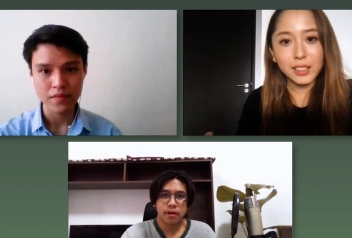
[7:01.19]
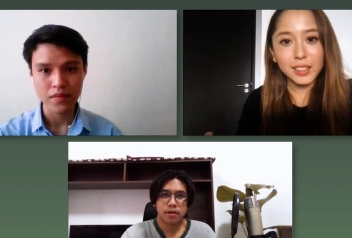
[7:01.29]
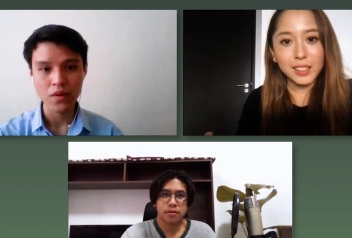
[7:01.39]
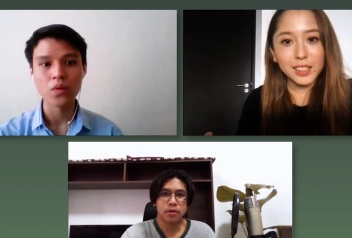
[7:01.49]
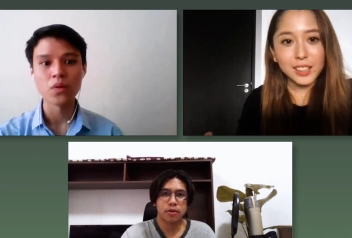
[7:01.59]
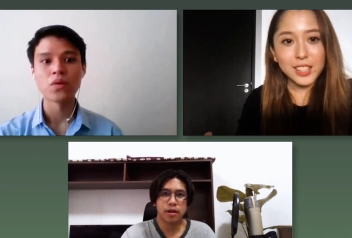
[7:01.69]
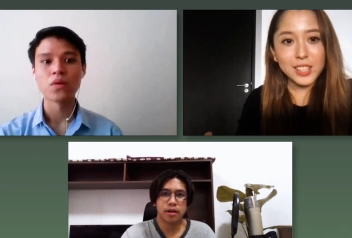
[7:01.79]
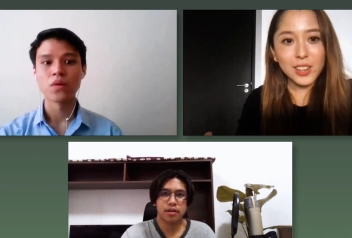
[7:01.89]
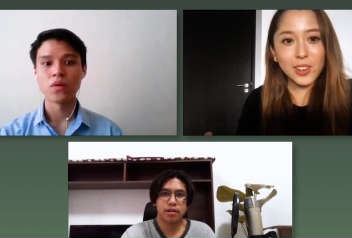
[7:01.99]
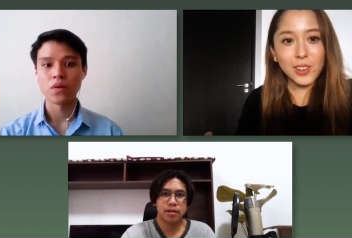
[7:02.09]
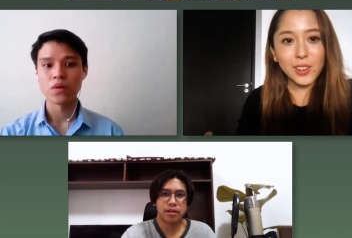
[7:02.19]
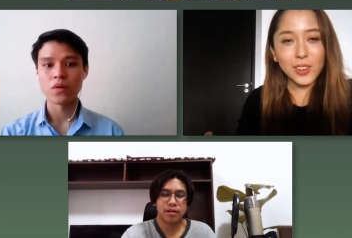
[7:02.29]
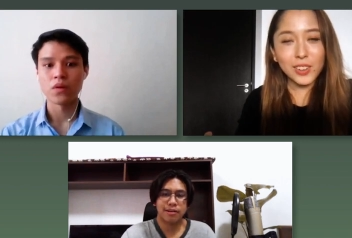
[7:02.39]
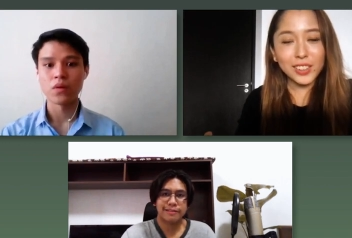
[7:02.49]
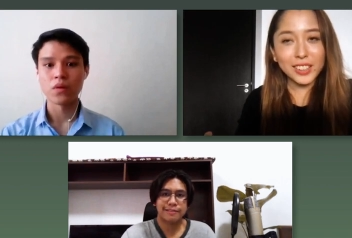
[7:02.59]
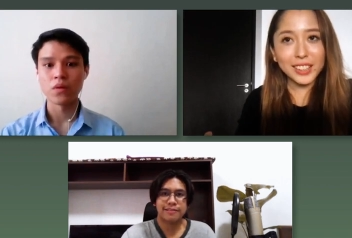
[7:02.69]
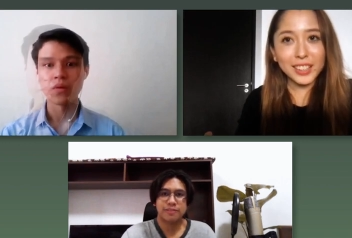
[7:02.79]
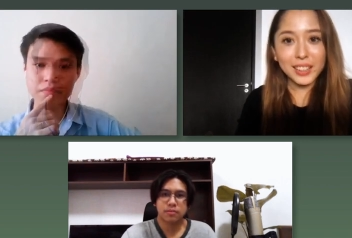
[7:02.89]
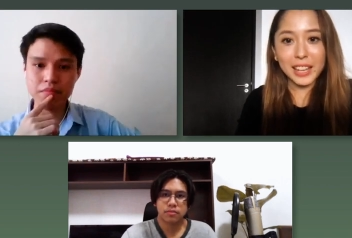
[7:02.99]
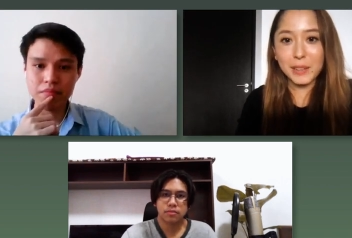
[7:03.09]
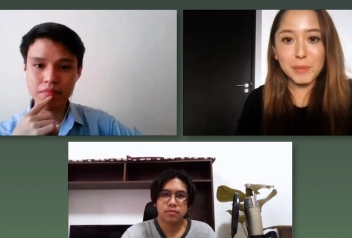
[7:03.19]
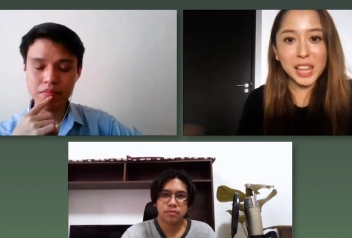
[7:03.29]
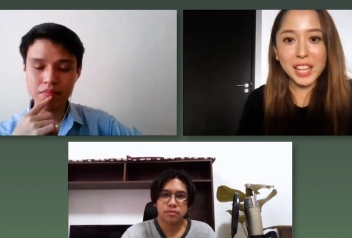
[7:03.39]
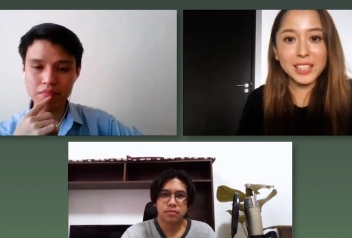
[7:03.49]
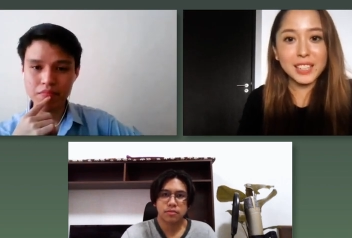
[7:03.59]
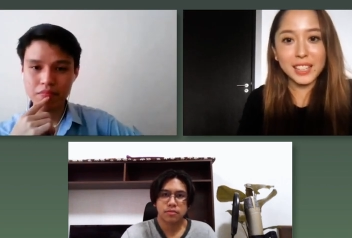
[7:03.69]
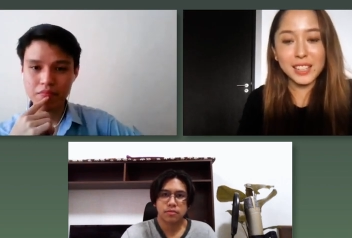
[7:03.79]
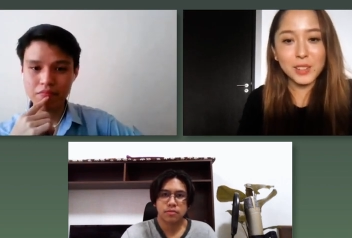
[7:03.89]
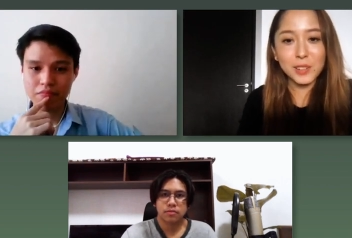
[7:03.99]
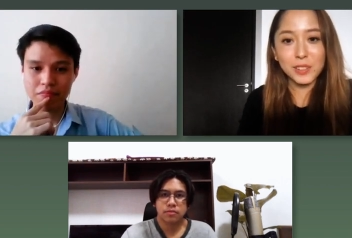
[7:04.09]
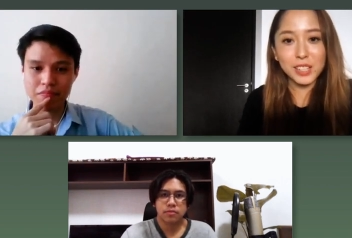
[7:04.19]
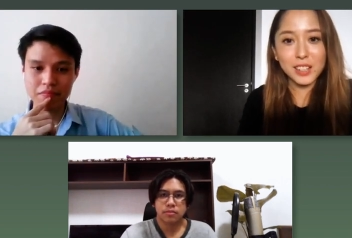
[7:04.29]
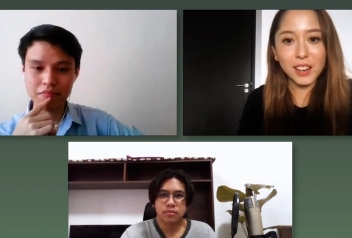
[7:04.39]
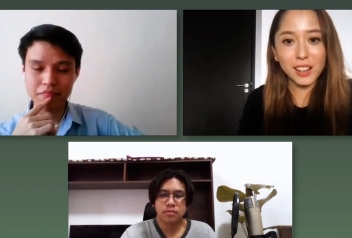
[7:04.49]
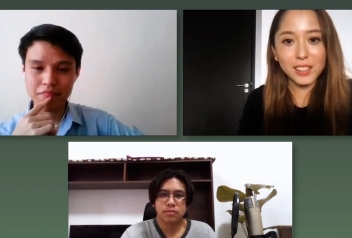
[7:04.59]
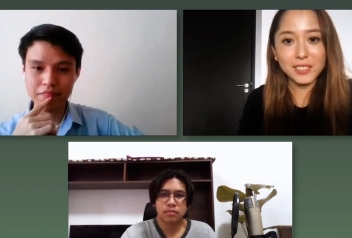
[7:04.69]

Speaker 1: I didn't know that. So, like Malaysia is always hot,